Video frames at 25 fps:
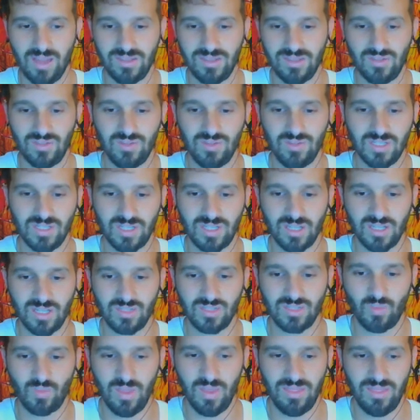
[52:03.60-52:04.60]
to
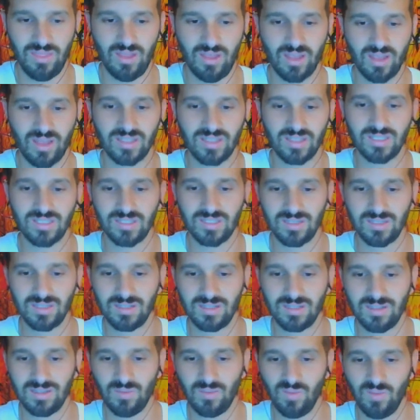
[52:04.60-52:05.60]
discuss with us,
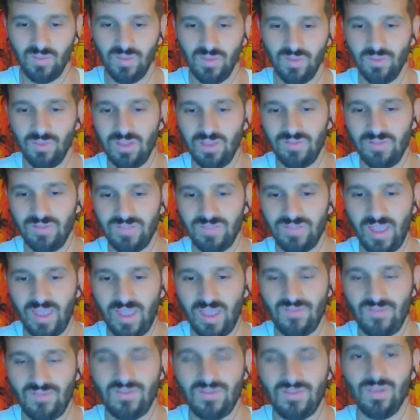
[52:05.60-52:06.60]
we would love to
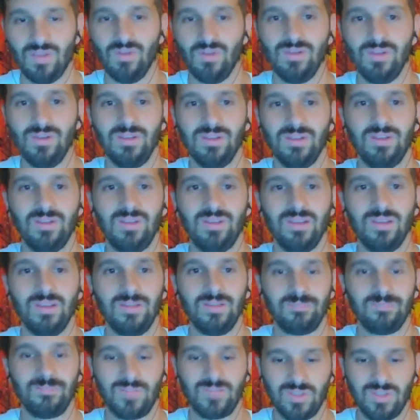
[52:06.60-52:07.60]
have you.
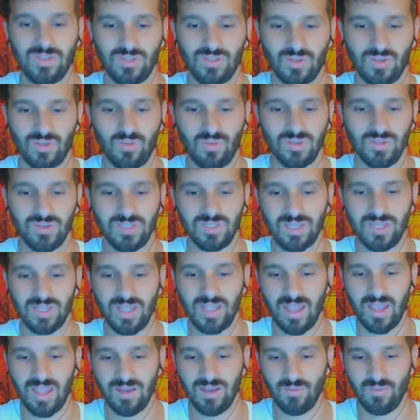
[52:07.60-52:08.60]
So once
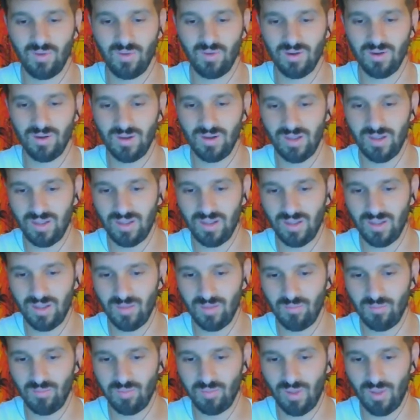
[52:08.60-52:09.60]
again, we're
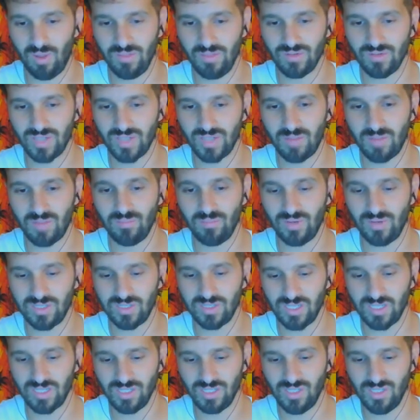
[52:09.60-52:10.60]

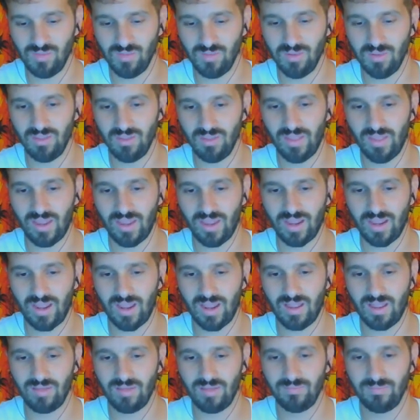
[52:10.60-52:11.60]

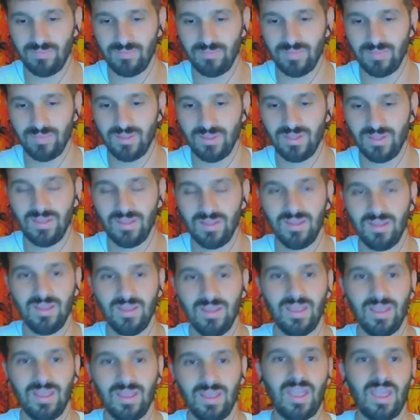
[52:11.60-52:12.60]
brothersonbooks@gmail.com.
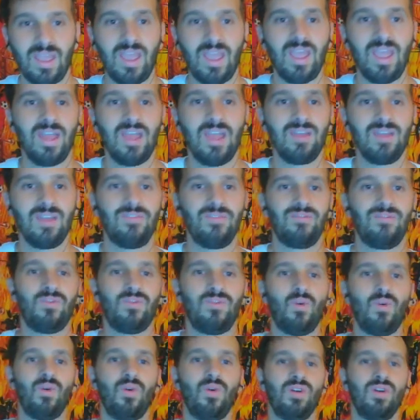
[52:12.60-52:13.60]
And
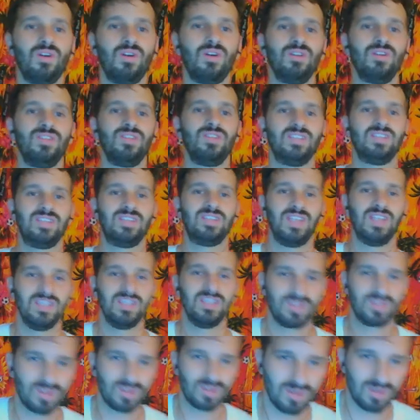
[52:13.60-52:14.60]
for the
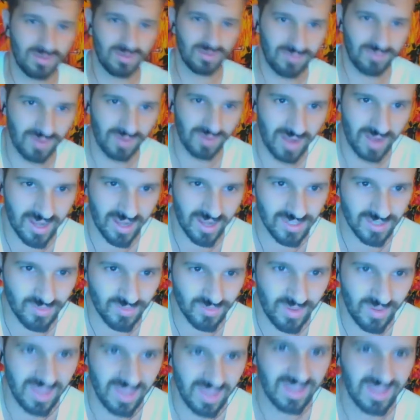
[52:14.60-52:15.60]
teaser for next
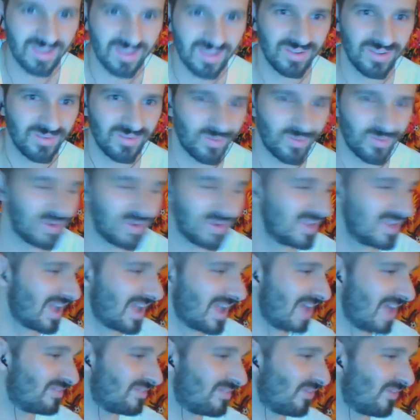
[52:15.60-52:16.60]
week, what do you
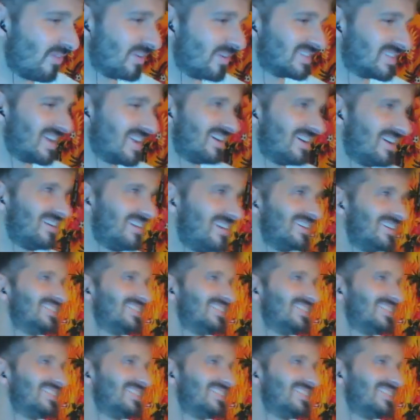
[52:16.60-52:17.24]
got for us, Al?